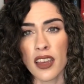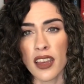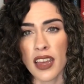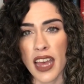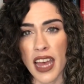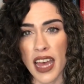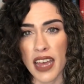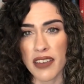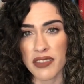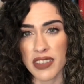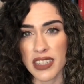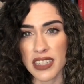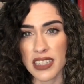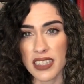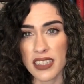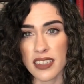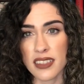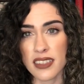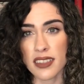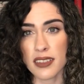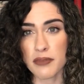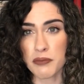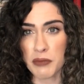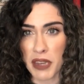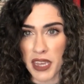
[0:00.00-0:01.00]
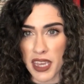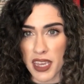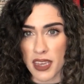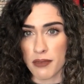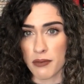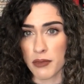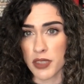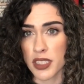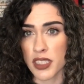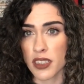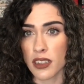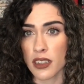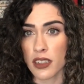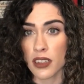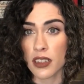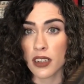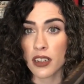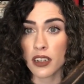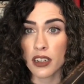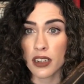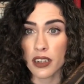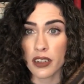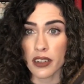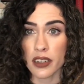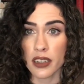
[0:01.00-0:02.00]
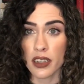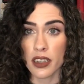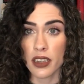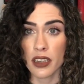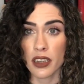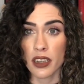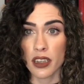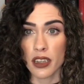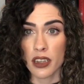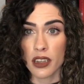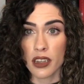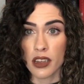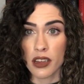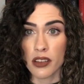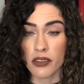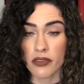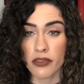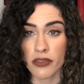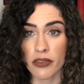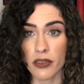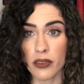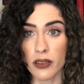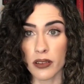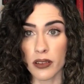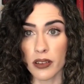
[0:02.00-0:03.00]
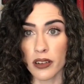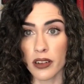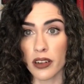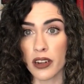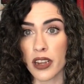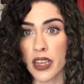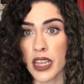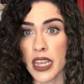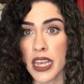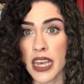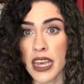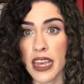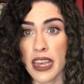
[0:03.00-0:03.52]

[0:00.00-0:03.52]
having these in my Amazon cart for